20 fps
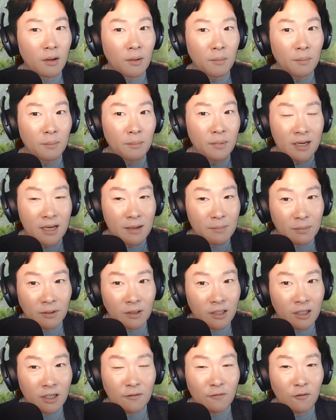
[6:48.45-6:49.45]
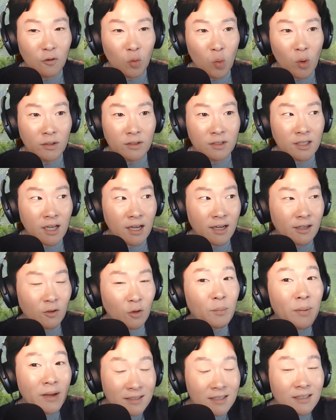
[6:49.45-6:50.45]
manipulative or one-sided,
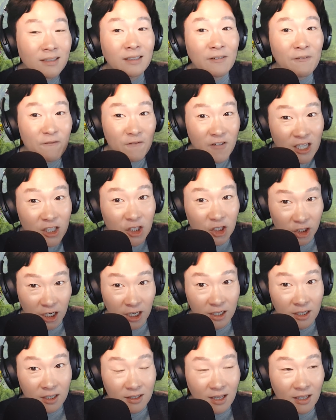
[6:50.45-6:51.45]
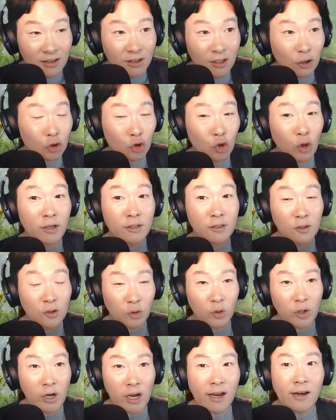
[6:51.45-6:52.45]
or basically fiction that they're trying to
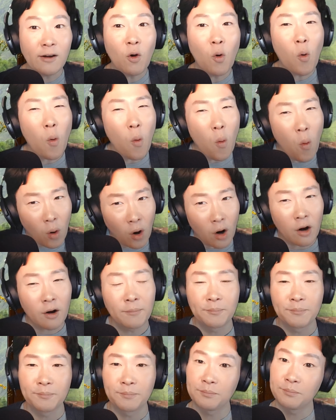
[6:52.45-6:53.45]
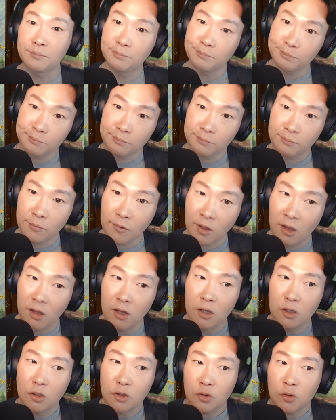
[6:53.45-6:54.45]
create, or
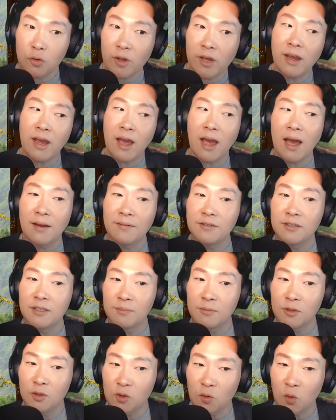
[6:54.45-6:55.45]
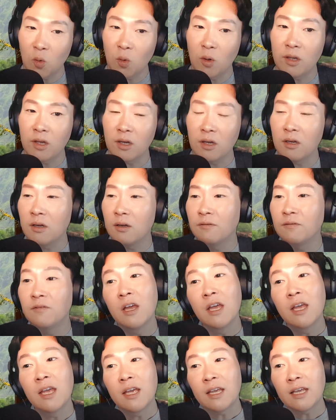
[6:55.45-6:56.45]
do they have some sort of
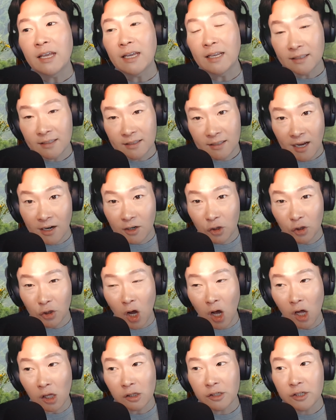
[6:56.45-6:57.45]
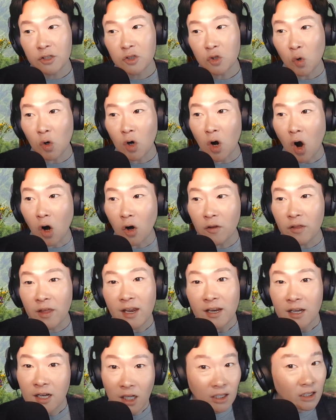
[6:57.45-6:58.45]
insider knowledge, or are
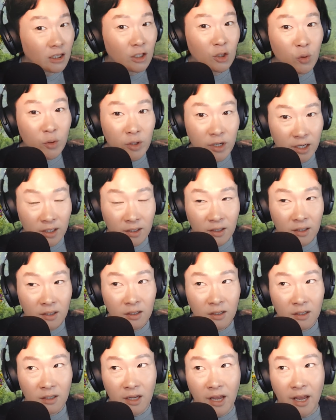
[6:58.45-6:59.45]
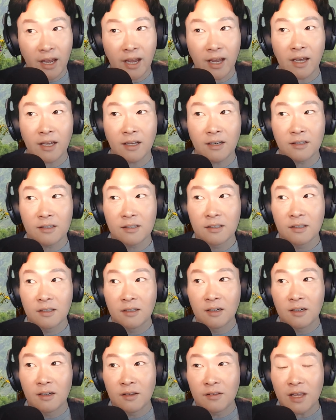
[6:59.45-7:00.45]
they colluding and
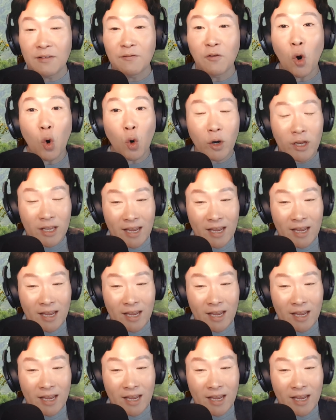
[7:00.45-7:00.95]
they've already